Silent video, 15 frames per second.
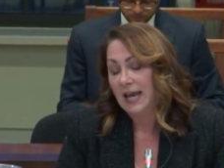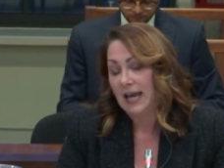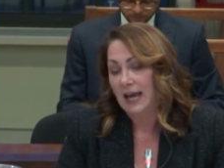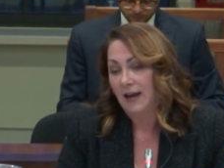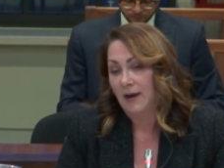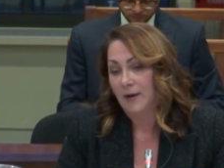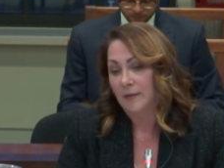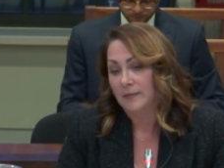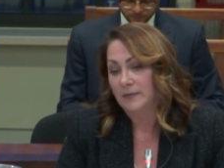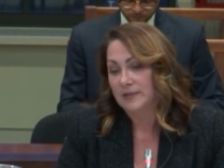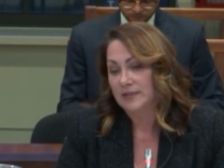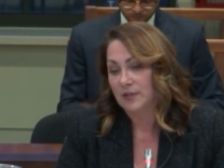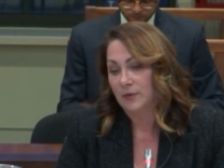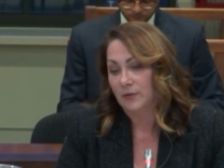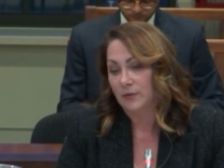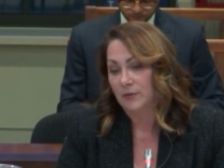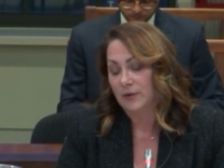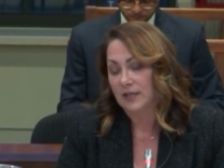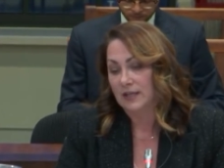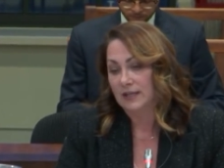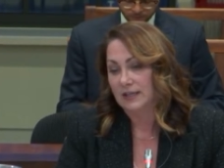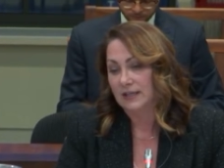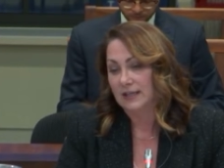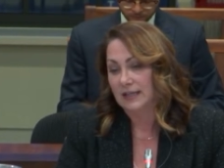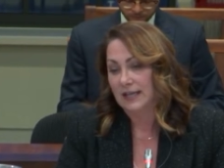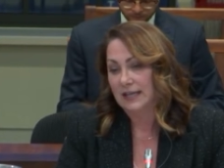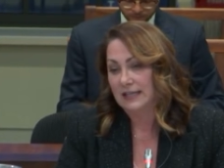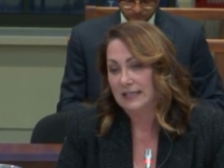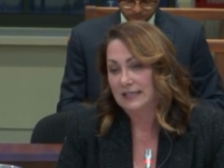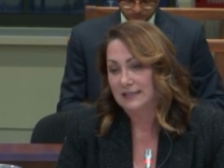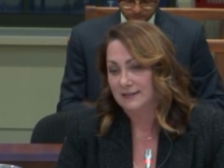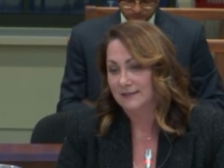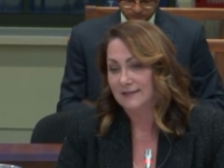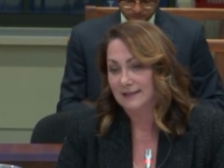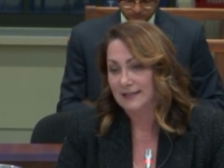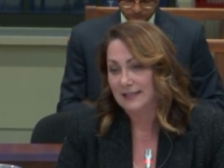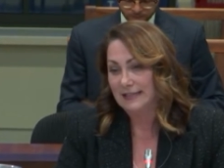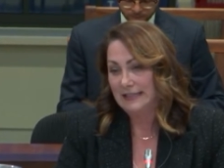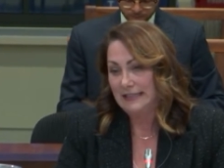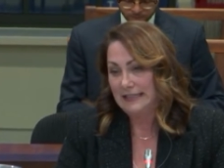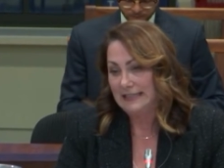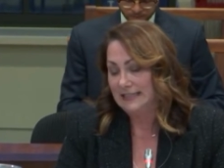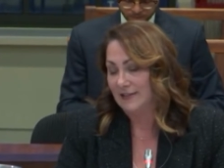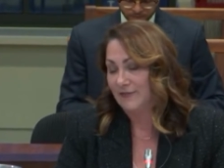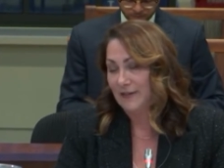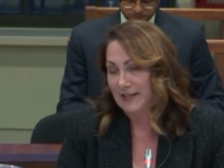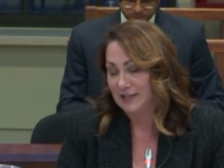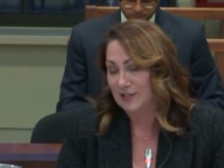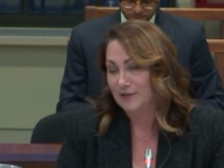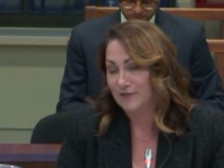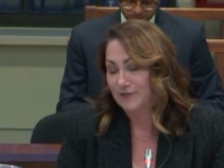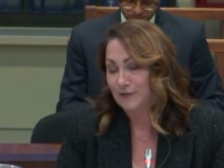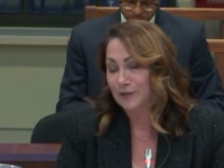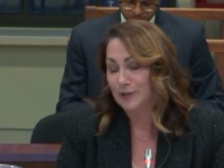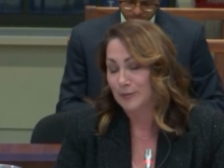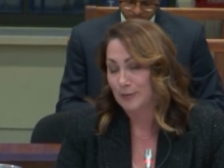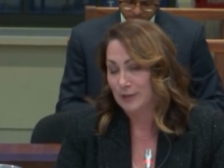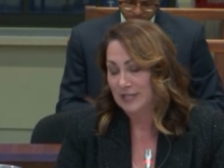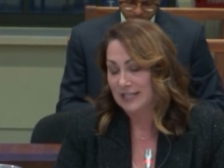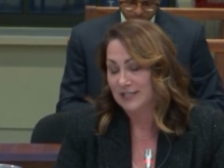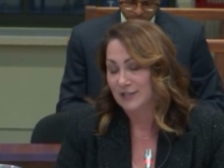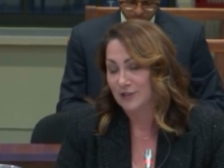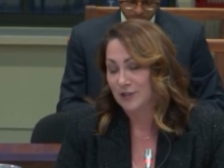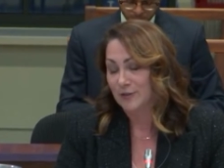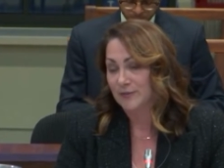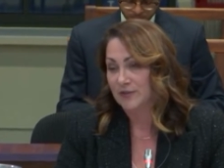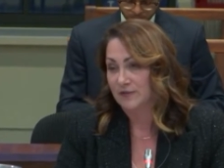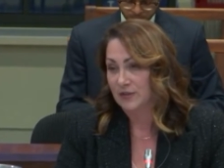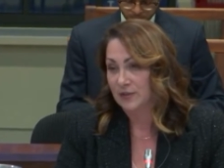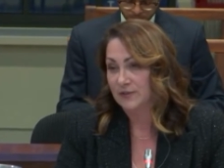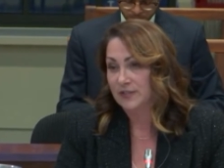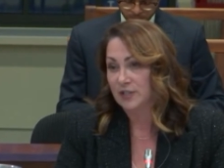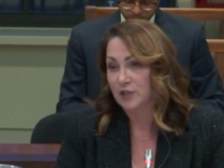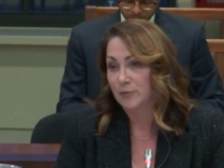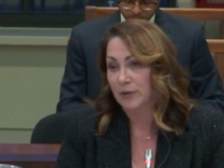So it's difficult to predict in terms of usage,